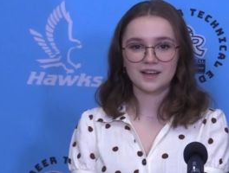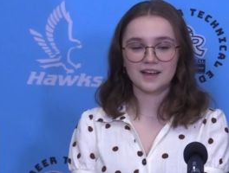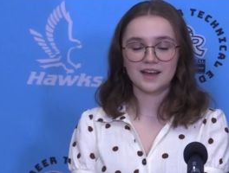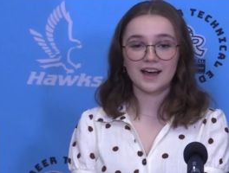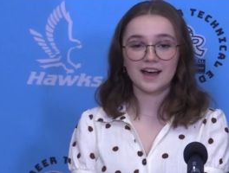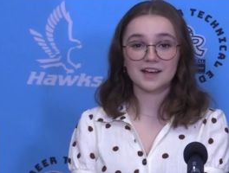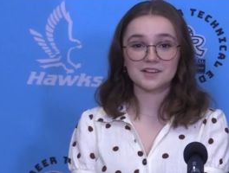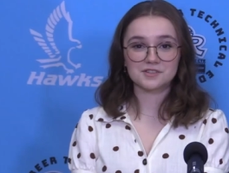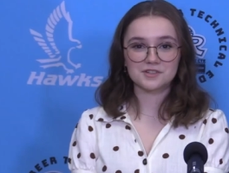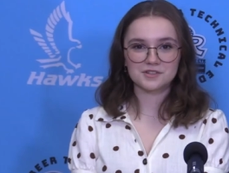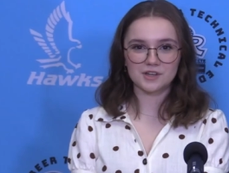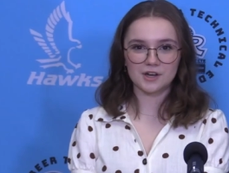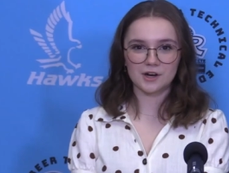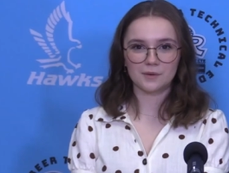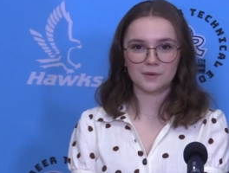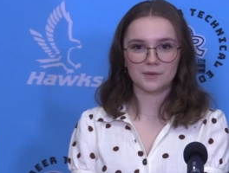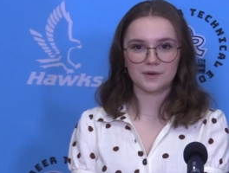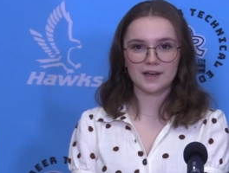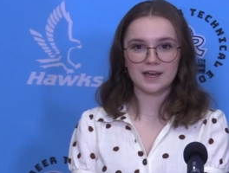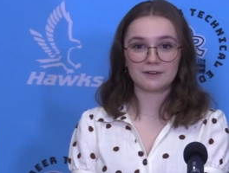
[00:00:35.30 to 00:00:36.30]
As you
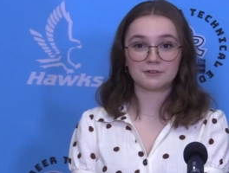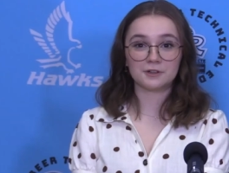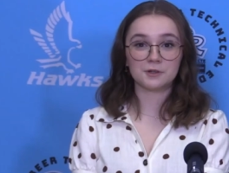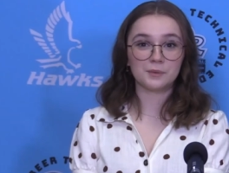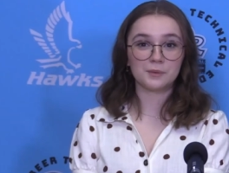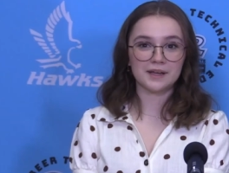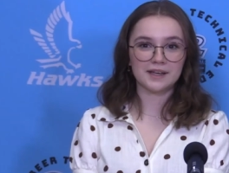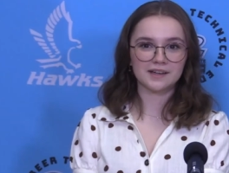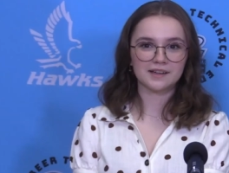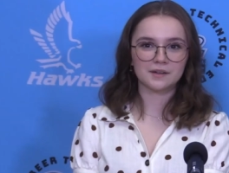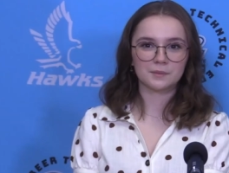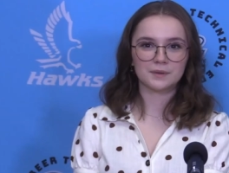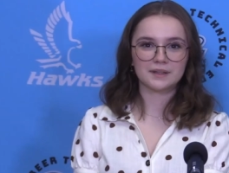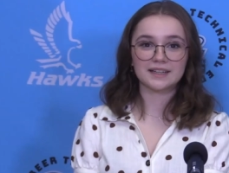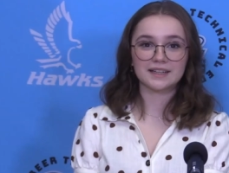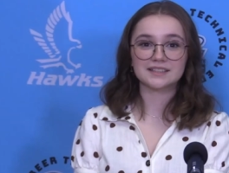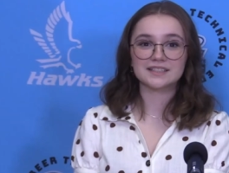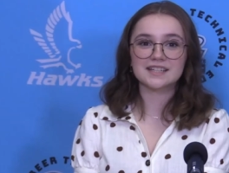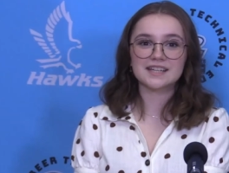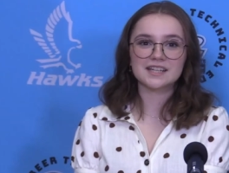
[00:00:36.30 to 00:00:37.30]
know, every week we
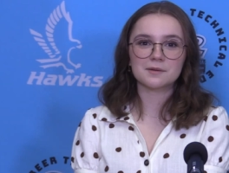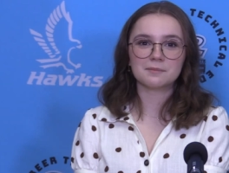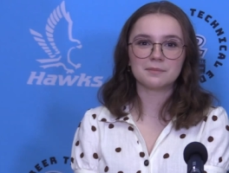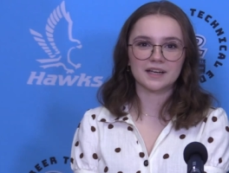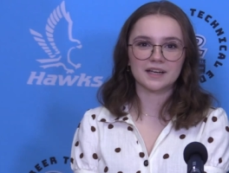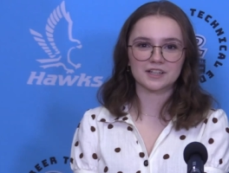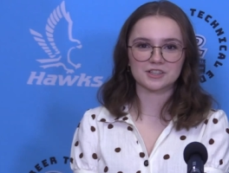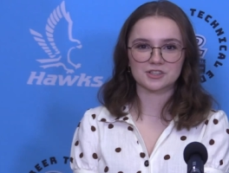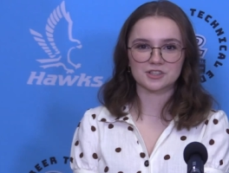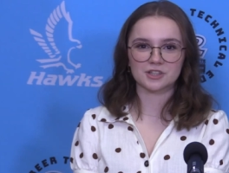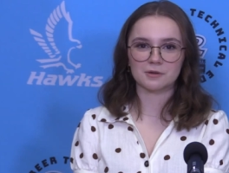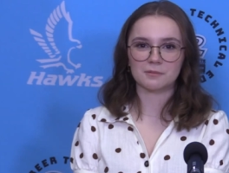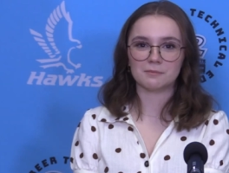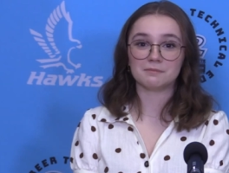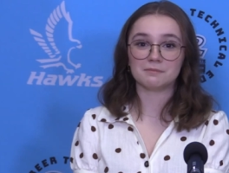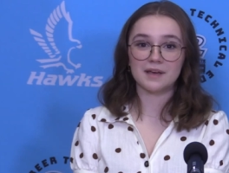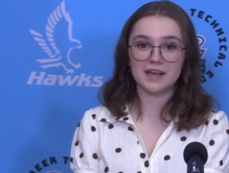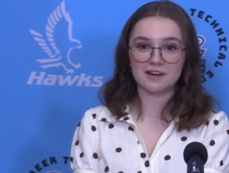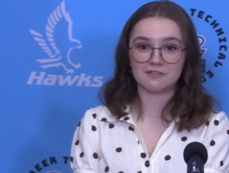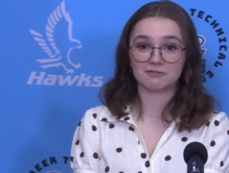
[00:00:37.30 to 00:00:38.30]
like to take a picture
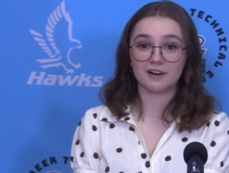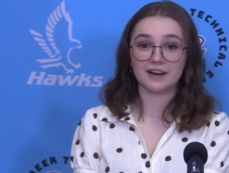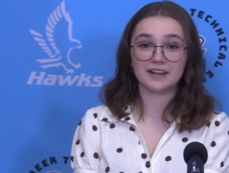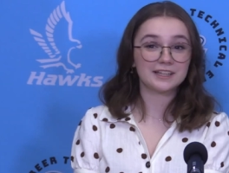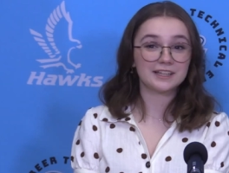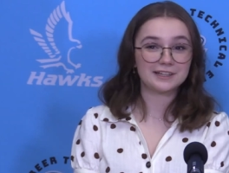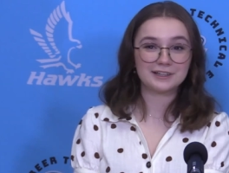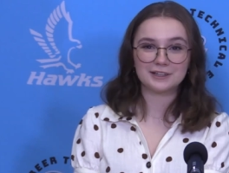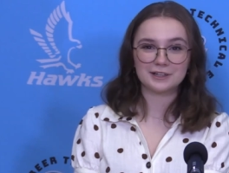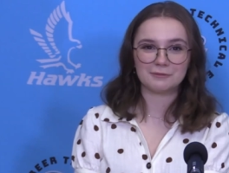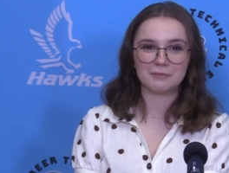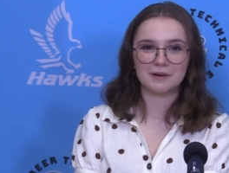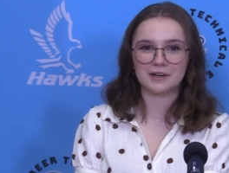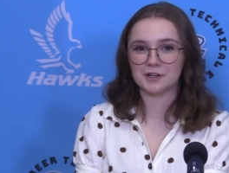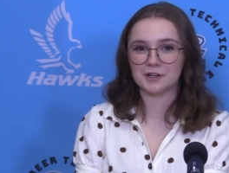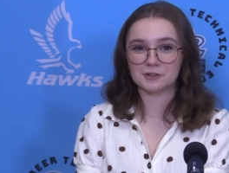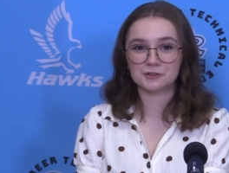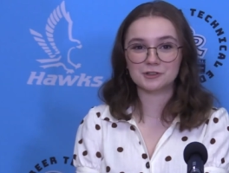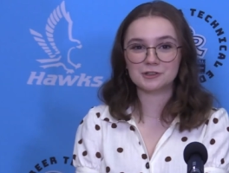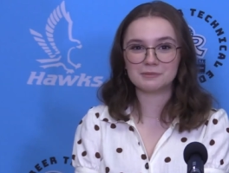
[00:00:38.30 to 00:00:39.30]
made right here by
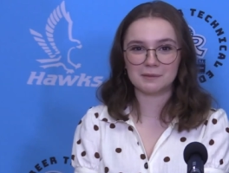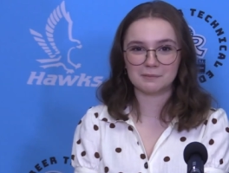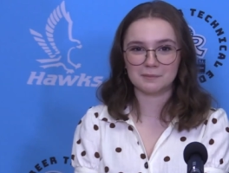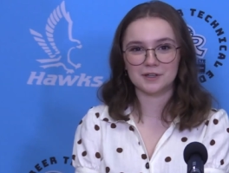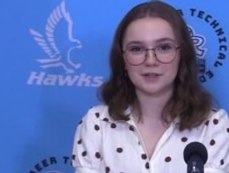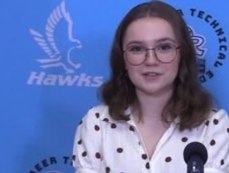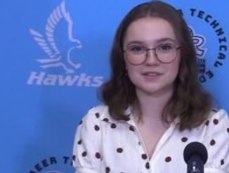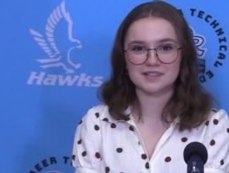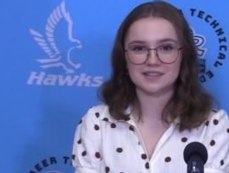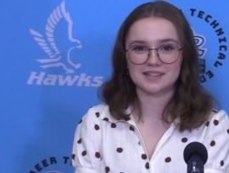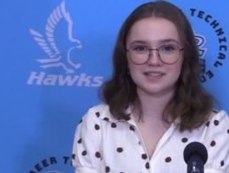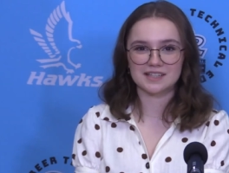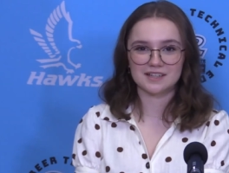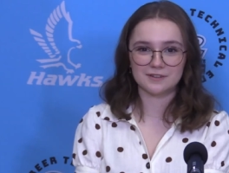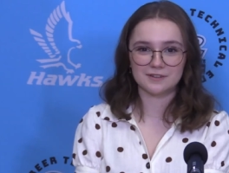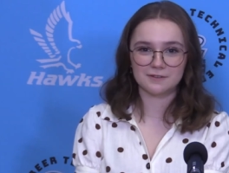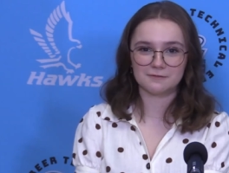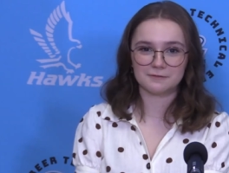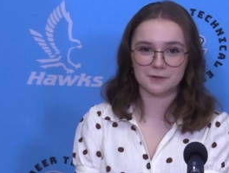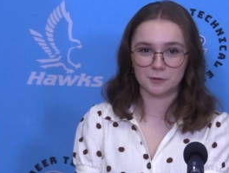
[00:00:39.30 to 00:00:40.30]
our crew members in the
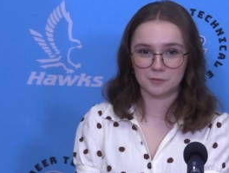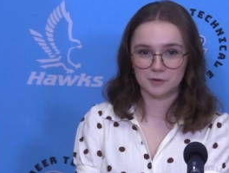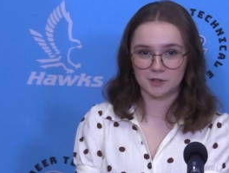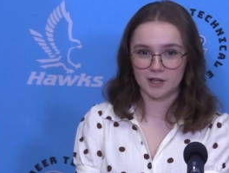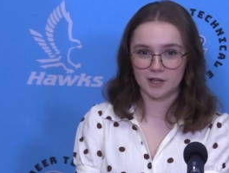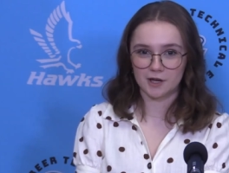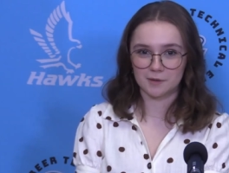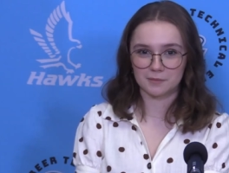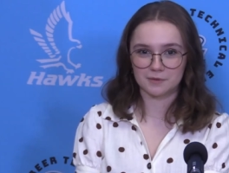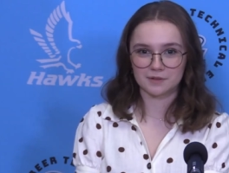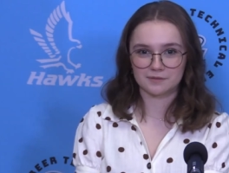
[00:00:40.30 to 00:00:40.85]
TV and Film Club.